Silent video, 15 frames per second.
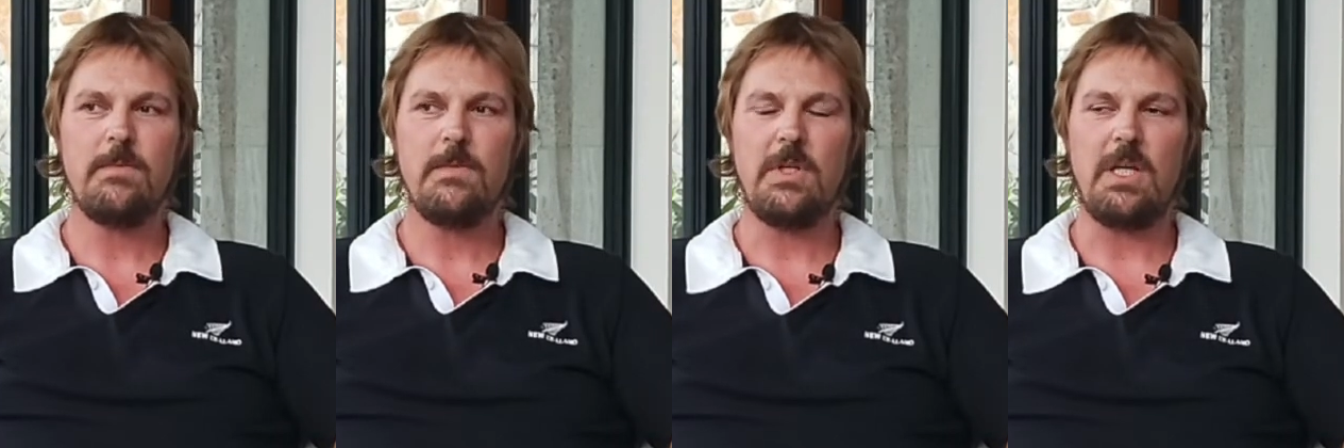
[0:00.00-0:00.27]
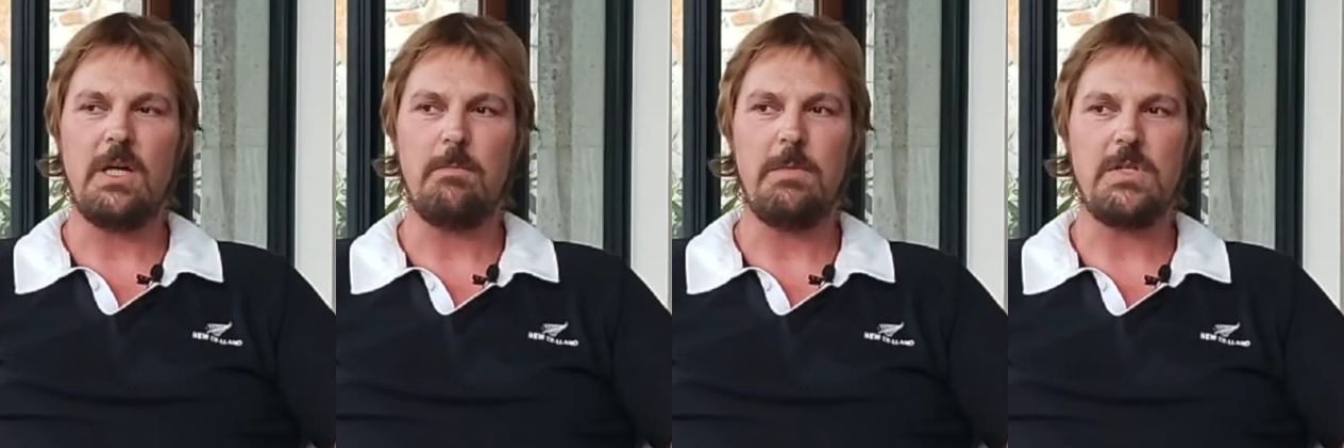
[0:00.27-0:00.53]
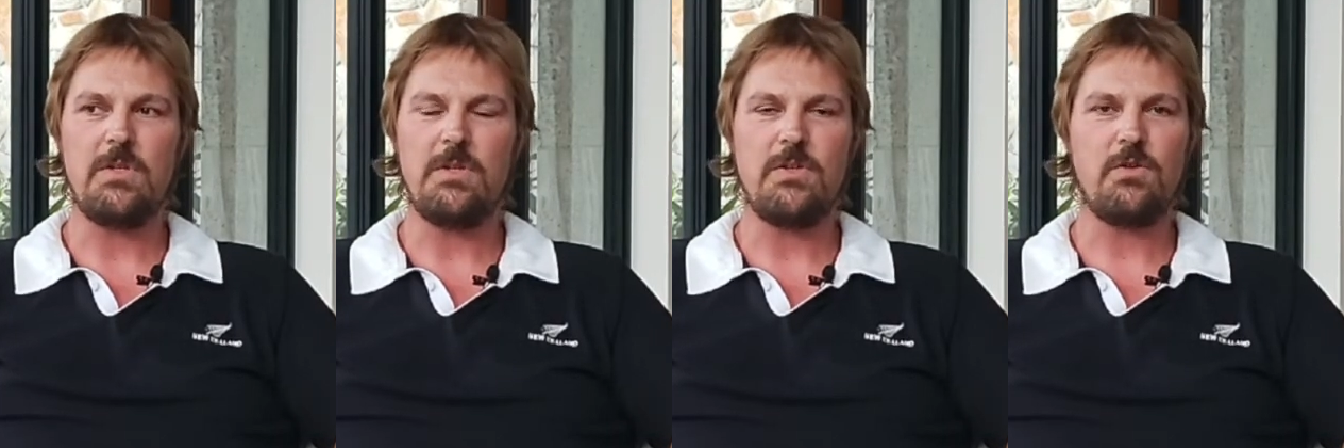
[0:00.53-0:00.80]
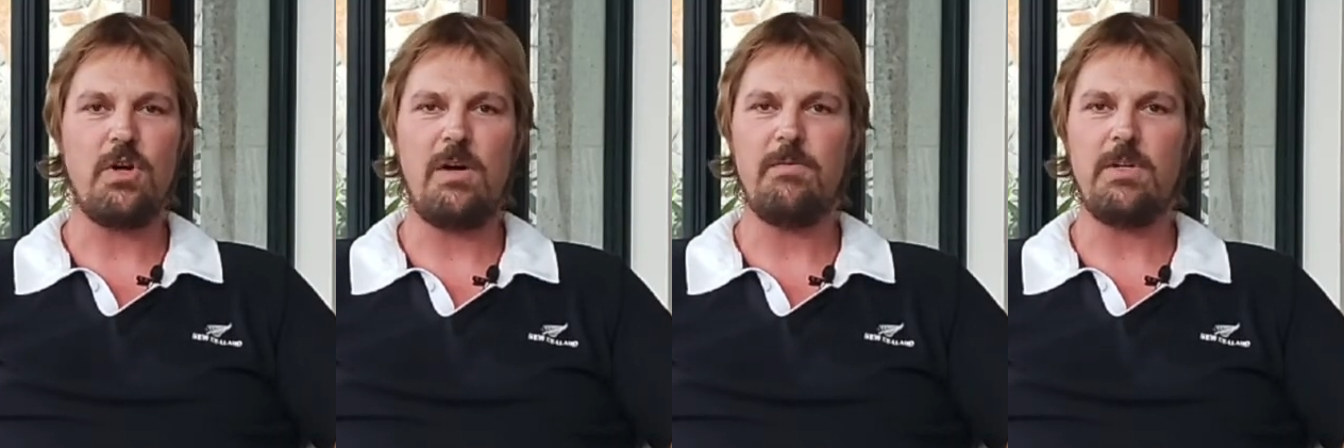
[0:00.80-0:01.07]
as I was
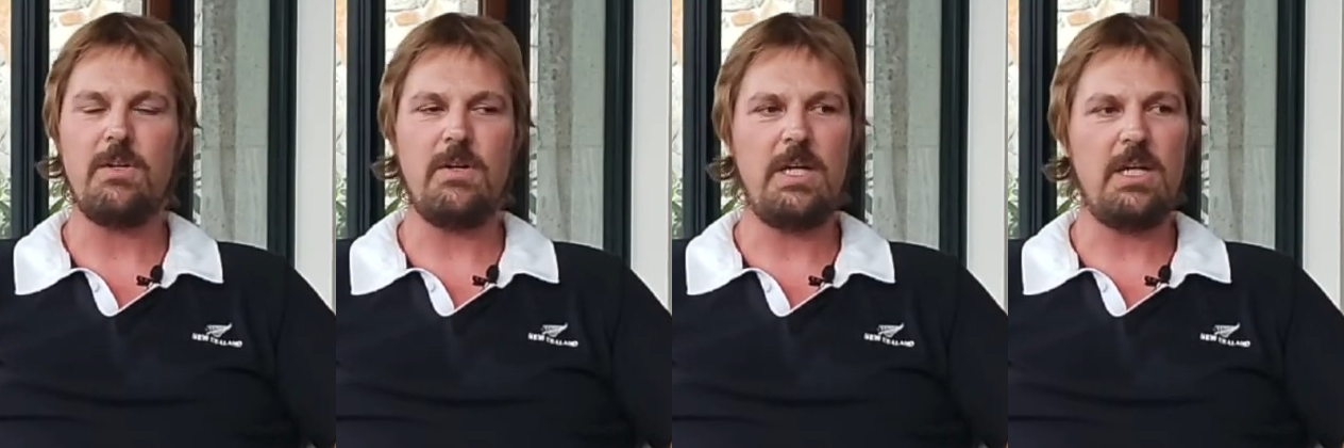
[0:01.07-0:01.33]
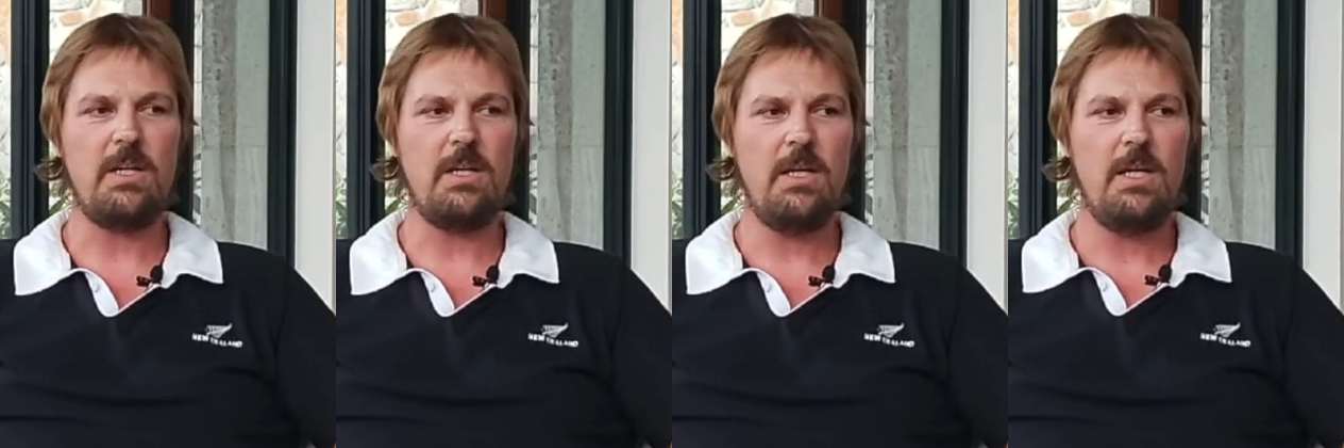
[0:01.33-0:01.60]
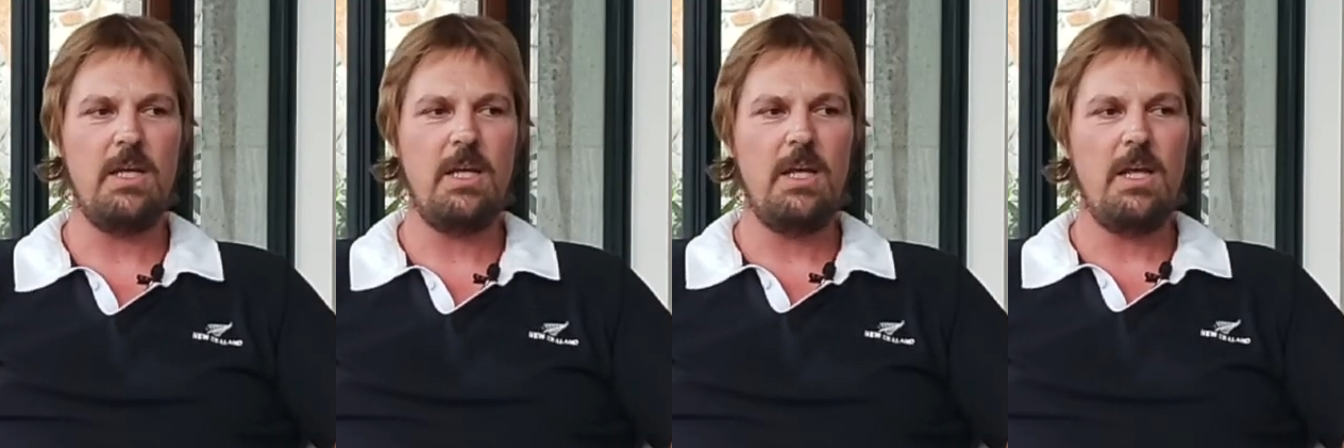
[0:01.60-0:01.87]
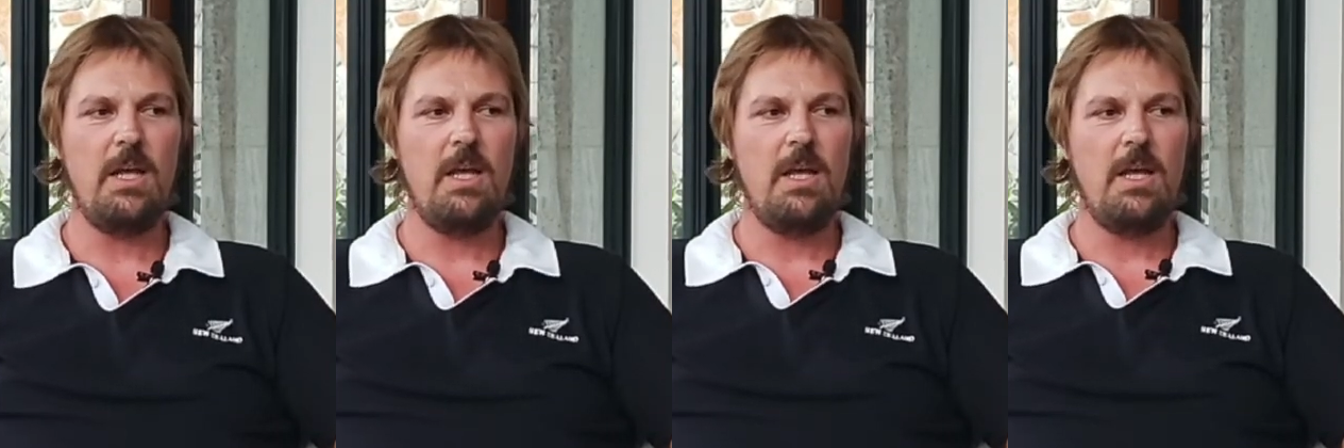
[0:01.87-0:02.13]
driving around.
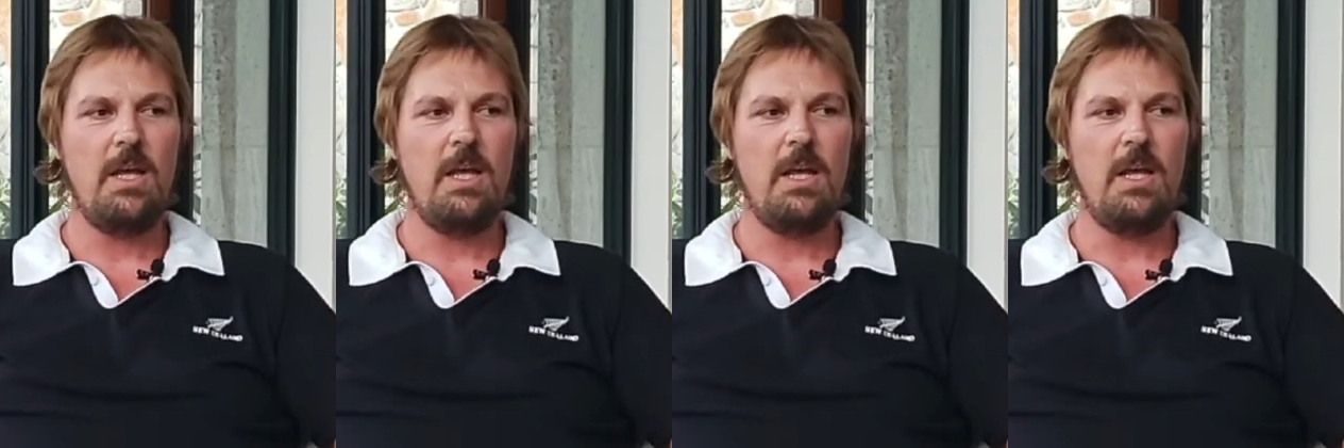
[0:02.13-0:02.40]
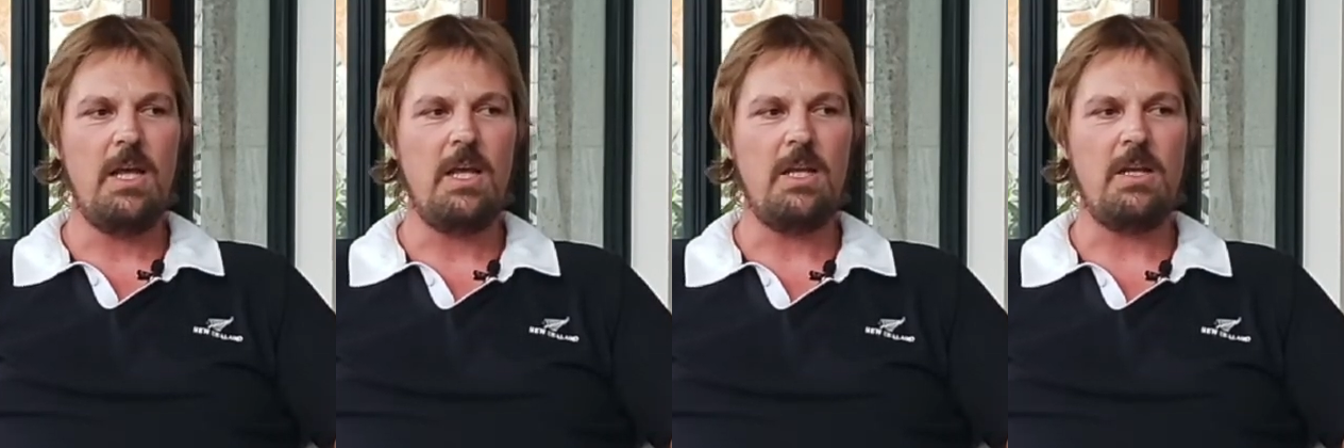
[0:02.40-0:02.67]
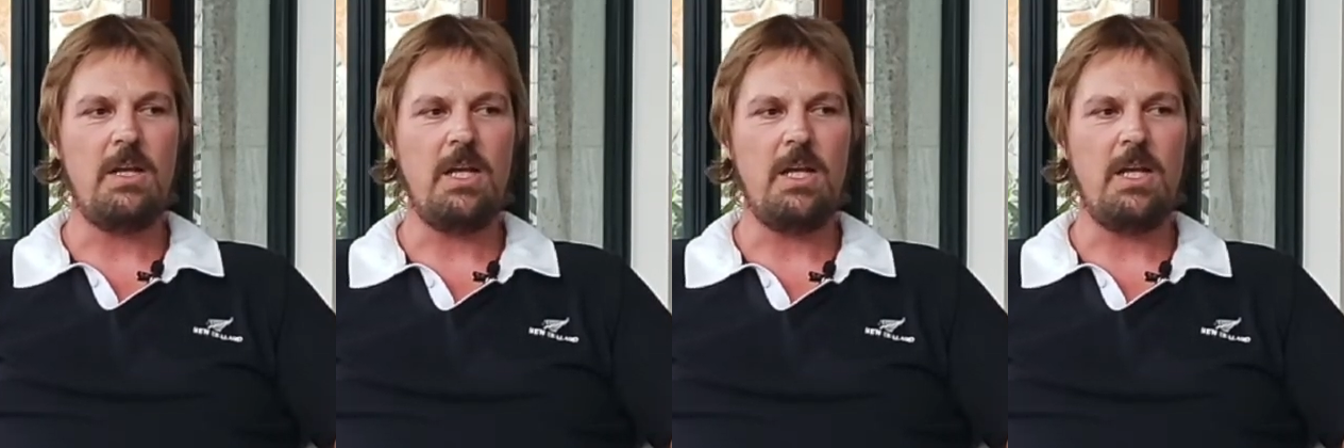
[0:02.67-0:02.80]
And